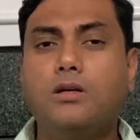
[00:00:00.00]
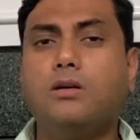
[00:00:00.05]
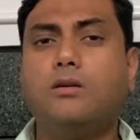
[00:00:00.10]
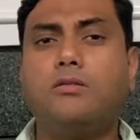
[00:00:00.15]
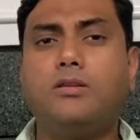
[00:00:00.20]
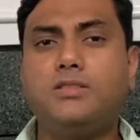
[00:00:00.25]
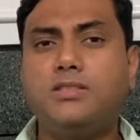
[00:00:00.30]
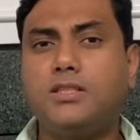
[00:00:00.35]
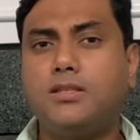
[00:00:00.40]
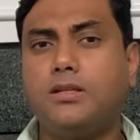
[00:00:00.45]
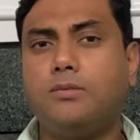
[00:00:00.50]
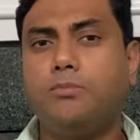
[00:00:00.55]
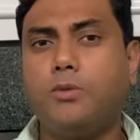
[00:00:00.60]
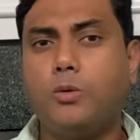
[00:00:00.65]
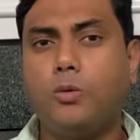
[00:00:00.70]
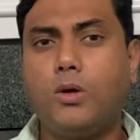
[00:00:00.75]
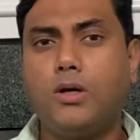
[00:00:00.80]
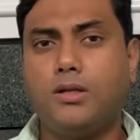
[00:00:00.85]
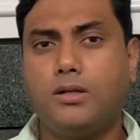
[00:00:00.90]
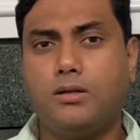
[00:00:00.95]
Reason number
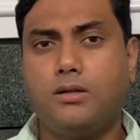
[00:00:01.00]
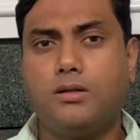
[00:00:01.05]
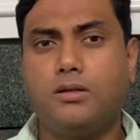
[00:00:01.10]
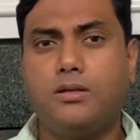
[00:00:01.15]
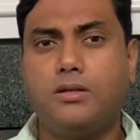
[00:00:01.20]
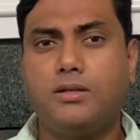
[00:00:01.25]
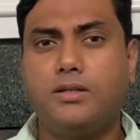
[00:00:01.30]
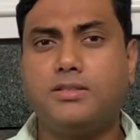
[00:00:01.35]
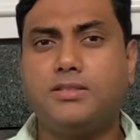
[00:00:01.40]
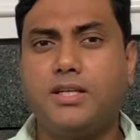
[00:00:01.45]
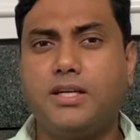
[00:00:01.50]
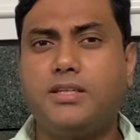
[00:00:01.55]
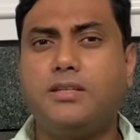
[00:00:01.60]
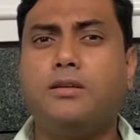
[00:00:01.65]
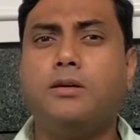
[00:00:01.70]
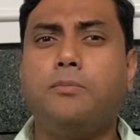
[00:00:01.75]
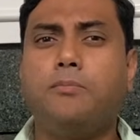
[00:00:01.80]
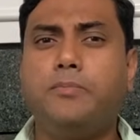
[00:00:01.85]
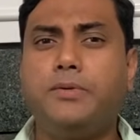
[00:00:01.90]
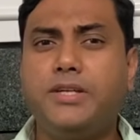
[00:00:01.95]
one is that
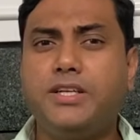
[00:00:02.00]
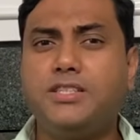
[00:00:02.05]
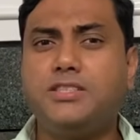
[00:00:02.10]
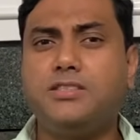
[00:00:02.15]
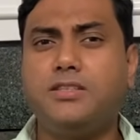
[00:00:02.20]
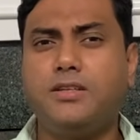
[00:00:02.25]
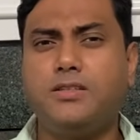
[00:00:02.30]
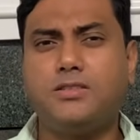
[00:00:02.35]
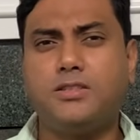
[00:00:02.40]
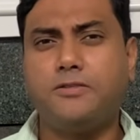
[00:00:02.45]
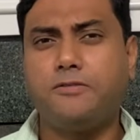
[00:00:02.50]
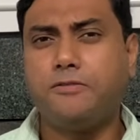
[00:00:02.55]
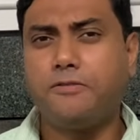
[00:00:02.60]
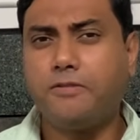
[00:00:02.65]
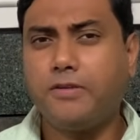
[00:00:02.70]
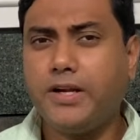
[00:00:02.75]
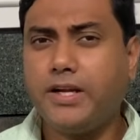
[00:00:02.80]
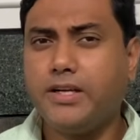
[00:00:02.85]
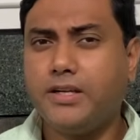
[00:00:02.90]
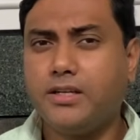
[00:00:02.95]
PhD is a
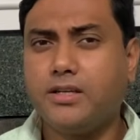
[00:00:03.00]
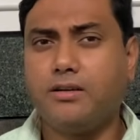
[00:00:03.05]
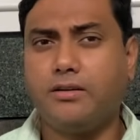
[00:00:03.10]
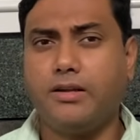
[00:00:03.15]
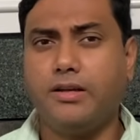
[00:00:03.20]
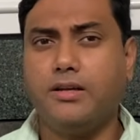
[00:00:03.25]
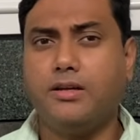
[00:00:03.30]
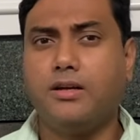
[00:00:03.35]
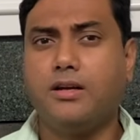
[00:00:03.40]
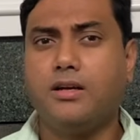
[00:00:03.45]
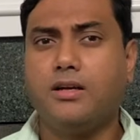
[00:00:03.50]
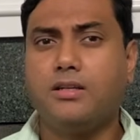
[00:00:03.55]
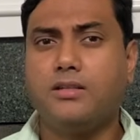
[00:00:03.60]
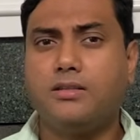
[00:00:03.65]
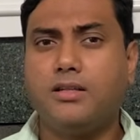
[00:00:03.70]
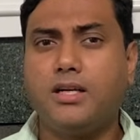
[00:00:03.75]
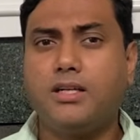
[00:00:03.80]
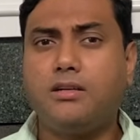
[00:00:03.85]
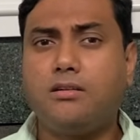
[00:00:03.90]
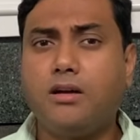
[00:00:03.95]
free degree
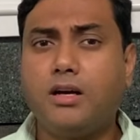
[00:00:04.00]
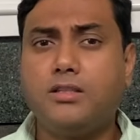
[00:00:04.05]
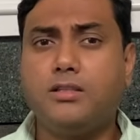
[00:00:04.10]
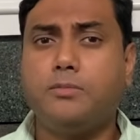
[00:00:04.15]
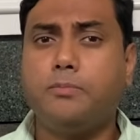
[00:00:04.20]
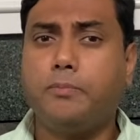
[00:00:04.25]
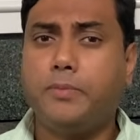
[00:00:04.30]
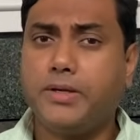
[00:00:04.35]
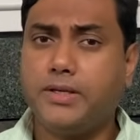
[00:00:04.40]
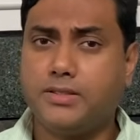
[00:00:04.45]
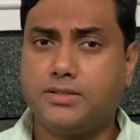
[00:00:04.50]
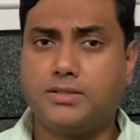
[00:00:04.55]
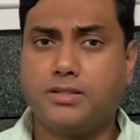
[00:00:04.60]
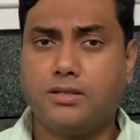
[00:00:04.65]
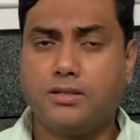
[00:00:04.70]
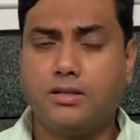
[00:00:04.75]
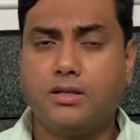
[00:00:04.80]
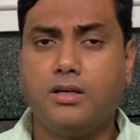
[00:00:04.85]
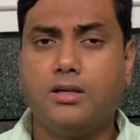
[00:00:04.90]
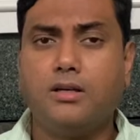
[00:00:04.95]
that rather pays.
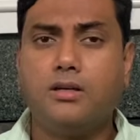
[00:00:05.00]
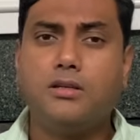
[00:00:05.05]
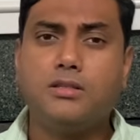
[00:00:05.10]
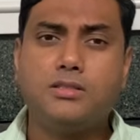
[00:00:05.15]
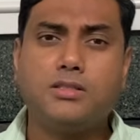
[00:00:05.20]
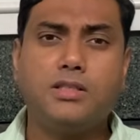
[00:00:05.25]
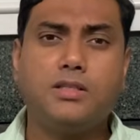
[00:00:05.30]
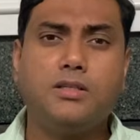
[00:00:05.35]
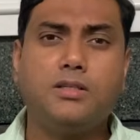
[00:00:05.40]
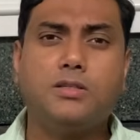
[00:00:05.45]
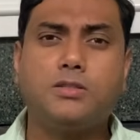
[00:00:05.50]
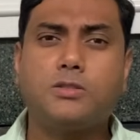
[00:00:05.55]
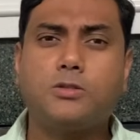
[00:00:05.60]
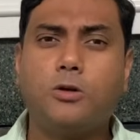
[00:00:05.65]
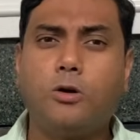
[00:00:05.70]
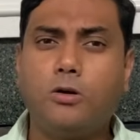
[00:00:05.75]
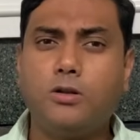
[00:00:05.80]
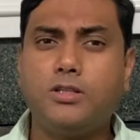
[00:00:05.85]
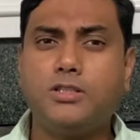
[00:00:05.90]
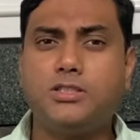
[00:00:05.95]
See,
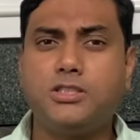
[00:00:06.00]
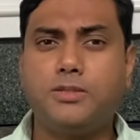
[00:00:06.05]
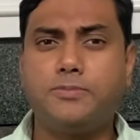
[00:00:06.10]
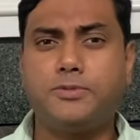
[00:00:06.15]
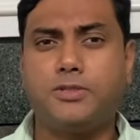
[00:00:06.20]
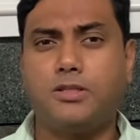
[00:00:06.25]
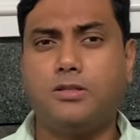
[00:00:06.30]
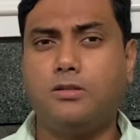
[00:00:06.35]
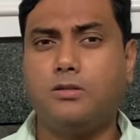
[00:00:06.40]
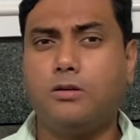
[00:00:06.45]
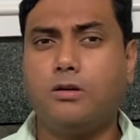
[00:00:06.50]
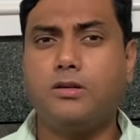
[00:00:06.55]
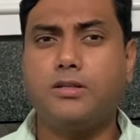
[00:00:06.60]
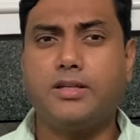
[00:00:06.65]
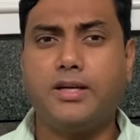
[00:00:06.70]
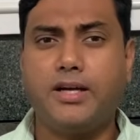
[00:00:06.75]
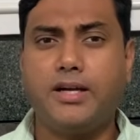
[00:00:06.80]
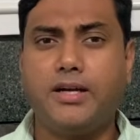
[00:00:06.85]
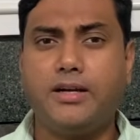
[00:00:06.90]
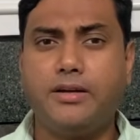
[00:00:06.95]
scholarships are not
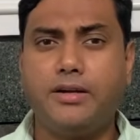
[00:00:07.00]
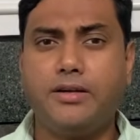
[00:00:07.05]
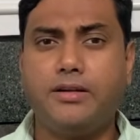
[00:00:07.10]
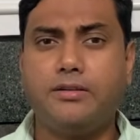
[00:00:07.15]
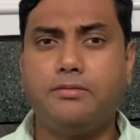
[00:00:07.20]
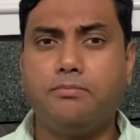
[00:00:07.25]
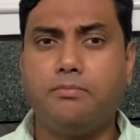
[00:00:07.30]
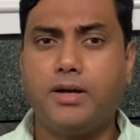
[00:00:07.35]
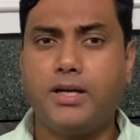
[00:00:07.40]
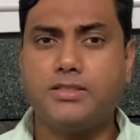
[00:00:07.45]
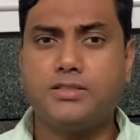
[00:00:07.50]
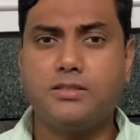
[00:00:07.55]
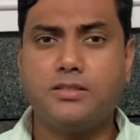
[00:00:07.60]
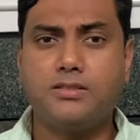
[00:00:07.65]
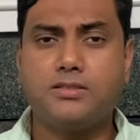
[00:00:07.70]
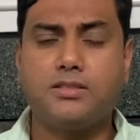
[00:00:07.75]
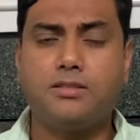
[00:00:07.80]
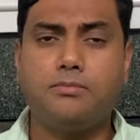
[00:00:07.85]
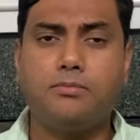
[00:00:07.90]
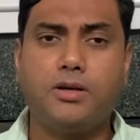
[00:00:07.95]
guaranteed in
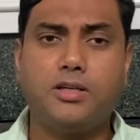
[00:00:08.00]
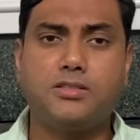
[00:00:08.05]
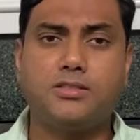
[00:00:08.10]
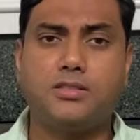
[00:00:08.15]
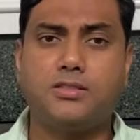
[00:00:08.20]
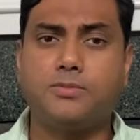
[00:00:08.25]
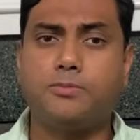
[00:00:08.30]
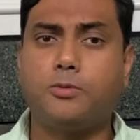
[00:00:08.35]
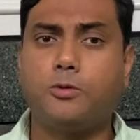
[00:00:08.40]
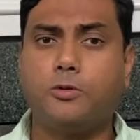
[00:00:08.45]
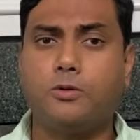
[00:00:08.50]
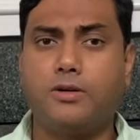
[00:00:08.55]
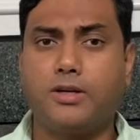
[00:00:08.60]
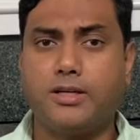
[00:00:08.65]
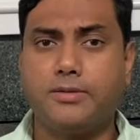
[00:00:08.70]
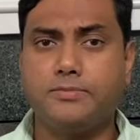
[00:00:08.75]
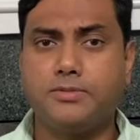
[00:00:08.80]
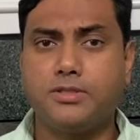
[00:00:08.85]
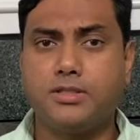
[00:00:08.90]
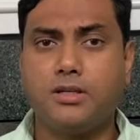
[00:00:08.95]
bachelor's and master's
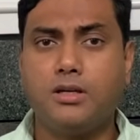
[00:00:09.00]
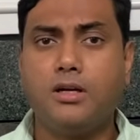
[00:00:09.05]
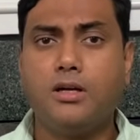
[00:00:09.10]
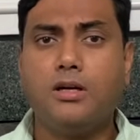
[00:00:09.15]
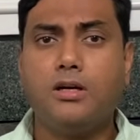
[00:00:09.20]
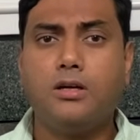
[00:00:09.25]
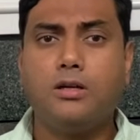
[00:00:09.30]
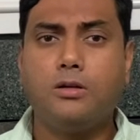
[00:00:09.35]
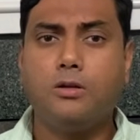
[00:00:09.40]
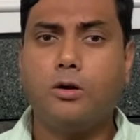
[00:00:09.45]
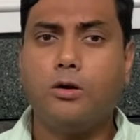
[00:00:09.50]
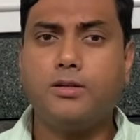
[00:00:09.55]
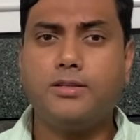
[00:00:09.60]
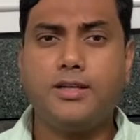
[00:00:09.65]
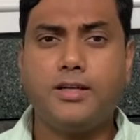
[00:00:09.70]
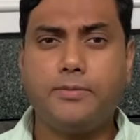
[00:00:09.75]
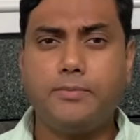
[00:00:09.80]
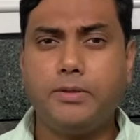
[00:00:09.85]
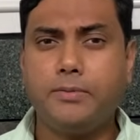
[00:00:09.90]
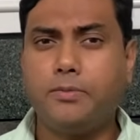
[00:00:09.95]
programs. Not
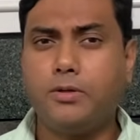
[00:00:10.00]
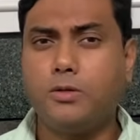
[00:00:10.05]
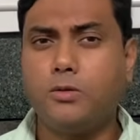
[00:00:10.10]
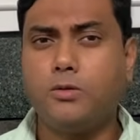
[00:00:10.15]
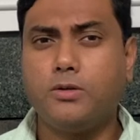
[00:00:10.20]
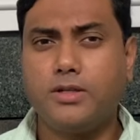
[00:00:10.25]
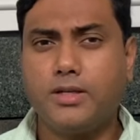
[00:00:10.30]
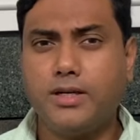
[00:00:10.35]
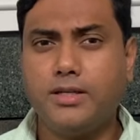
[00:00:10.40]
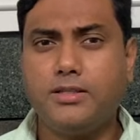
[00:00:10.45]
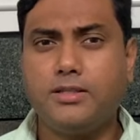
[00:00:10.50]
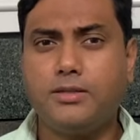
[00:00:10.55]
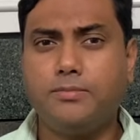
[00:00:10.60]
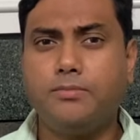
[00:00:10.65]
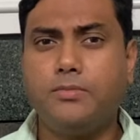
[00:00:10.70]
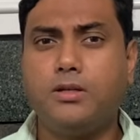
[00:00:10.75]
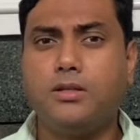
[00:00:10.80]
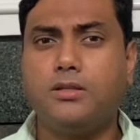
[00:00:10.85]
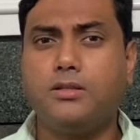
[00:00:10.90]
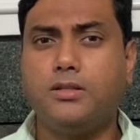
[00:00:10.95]
that people don't get
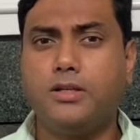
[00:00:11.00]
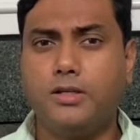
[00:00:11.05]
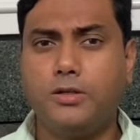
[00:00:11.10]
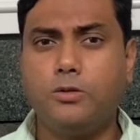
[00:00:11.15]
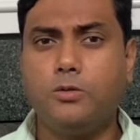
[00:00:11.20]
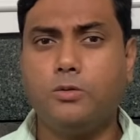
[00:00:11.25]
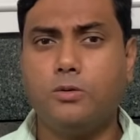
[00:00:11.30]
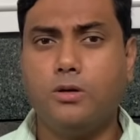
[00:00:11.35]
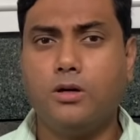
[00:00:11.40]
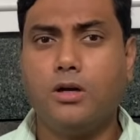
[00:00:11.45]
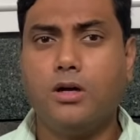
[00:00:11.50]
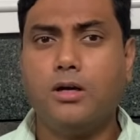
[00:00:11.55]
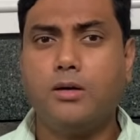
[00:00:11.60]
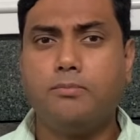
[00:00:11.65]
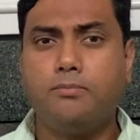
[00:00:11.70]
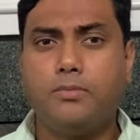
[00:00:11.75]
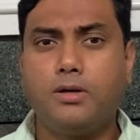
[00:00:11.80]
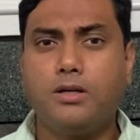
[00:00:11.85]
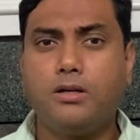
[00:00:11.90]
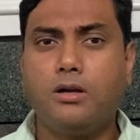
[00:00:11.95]
them, they do,
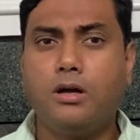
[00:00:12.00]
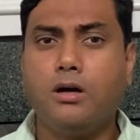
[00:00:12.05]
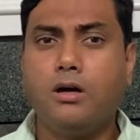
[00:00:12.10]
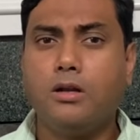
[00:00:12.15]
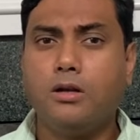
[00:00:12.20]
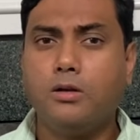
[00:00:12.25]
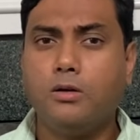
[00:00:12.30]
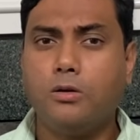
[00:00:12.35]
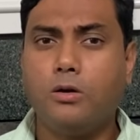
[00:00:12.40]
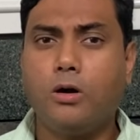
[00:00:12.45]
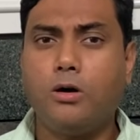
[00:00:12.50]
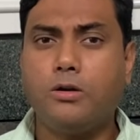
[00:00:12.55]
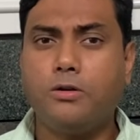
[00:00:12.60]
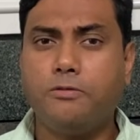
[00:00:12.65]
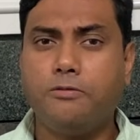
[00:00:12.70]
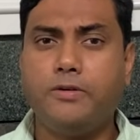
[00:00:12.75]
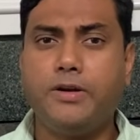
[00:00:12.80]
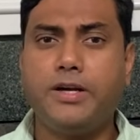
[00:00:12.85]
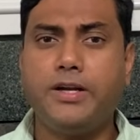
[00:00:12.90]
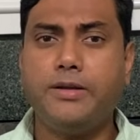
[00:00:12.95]
but not
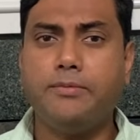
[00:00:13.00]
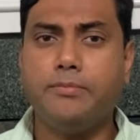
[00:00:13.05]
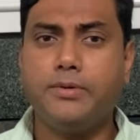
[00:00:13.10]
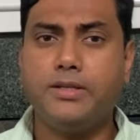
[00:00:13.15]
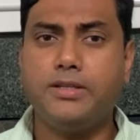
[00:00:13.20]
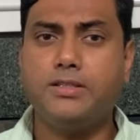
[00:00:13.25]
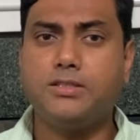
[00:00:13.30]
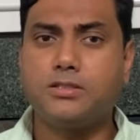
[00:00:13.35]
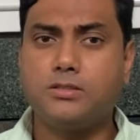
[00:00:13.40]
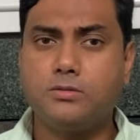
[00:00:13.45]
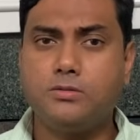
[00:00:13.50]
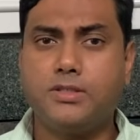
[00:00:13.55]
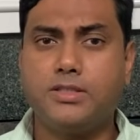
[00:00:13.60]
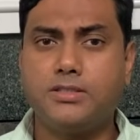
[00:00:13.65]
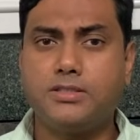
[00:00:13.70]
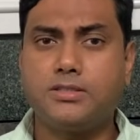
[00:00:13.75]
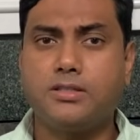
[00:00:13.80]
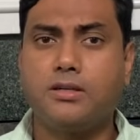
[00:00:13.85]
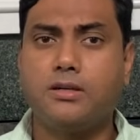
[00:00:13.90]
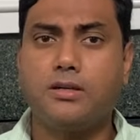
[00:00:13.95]
very many
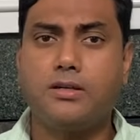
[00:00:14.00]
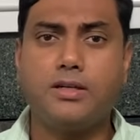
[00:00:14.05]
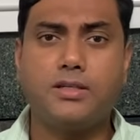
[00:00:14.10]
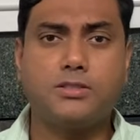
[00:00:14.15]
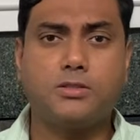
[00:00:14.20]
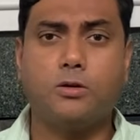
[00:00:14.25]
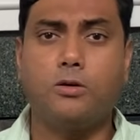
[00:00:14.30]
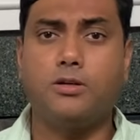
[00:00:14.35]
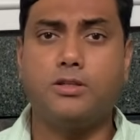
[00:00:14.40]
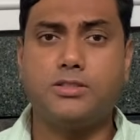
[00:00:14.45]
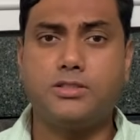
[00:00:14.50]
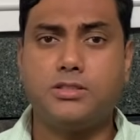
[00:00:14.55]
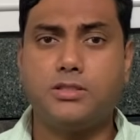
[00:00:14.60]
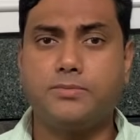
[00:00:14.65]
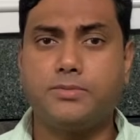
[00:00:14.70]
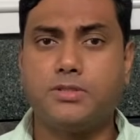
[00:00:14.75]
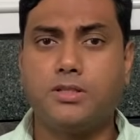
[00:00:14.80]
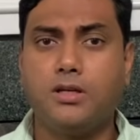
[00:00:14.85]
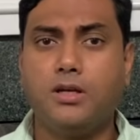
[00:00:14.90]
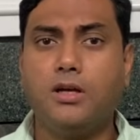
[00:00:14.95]
students get scholarships.